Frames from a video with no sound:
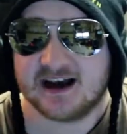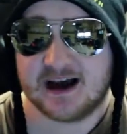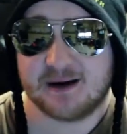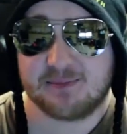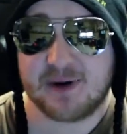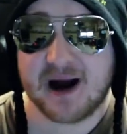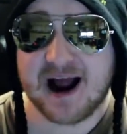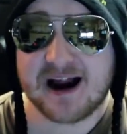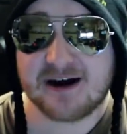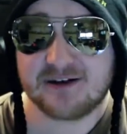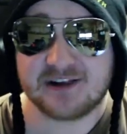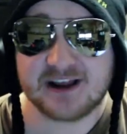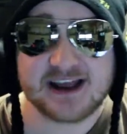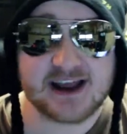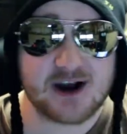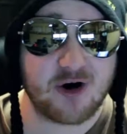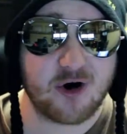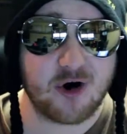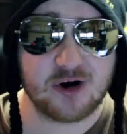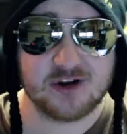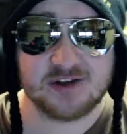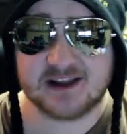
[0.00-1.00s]
Apparently
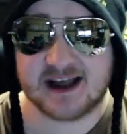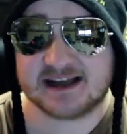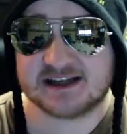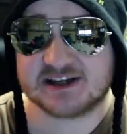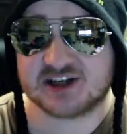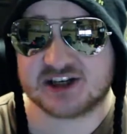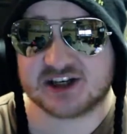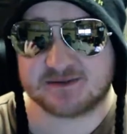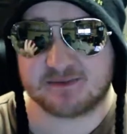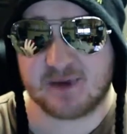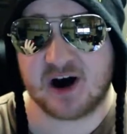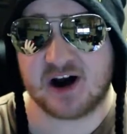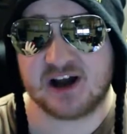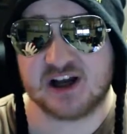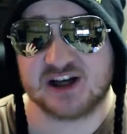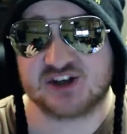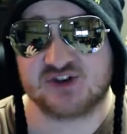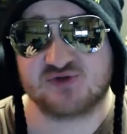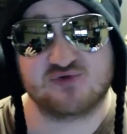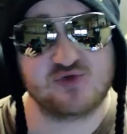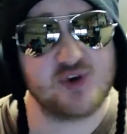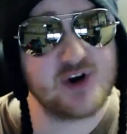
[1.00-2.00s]
online smut
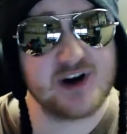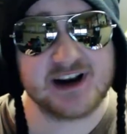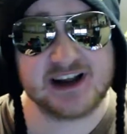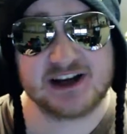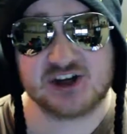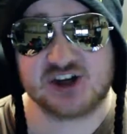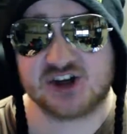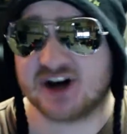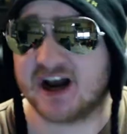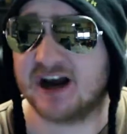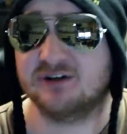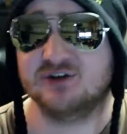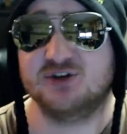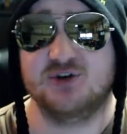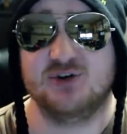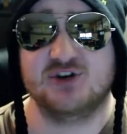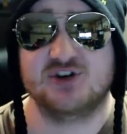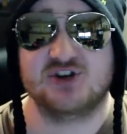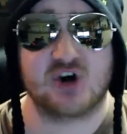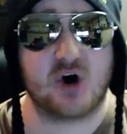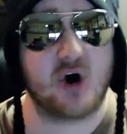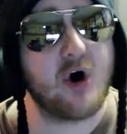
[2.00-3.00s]
is ruining
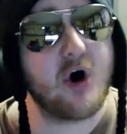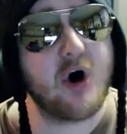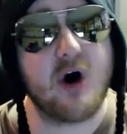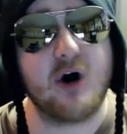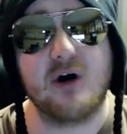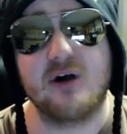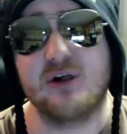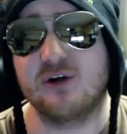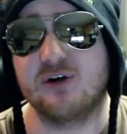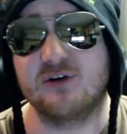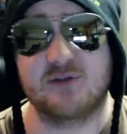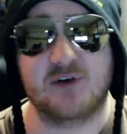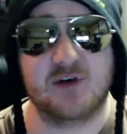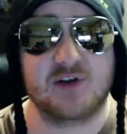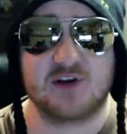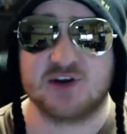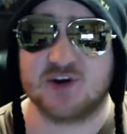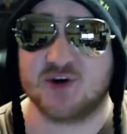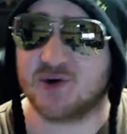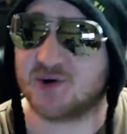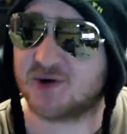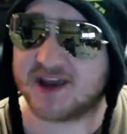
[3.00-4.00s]
childhoods all over
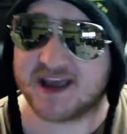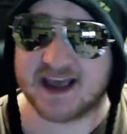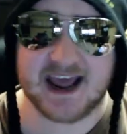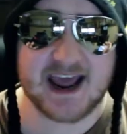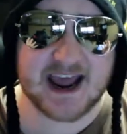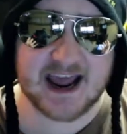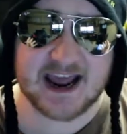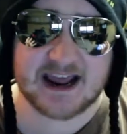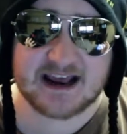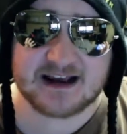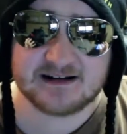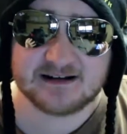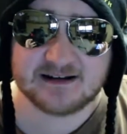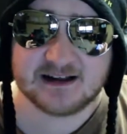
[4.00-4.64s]
the UK.